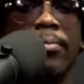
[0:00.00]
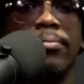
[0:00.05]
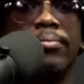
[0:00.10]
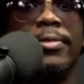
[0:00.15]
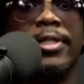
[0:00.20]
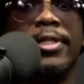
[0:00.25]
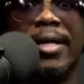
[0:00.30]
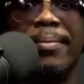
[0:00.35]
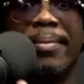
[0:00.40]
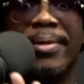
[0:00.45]

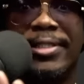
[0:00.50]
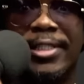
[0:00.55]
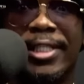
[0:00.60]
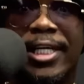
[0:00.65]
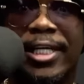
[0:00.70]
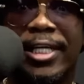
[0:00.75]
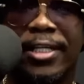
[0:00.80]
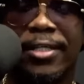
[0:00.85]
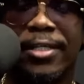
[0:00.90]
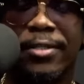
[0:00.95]
Let me tell
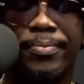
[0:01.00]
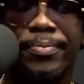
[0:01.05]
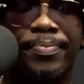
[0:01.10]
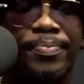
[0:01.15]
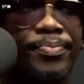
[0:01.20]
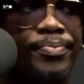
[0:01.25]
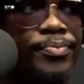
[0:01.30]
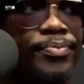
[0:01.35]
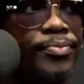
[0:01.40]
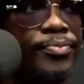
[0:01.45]
you.
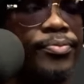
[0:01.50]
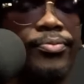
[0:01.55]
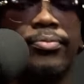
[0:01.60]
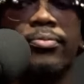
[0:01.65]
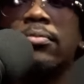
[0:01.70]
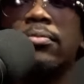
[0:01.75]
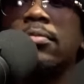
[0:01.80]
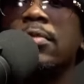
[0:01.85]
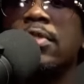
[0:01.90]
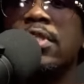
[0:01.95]

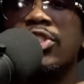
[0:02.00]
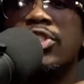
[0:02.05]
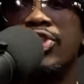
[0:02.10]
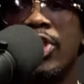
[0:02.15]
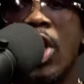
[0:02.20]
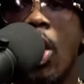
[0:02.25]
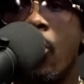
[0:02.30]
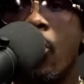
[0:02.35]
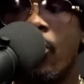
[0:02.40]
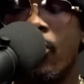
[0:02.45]
So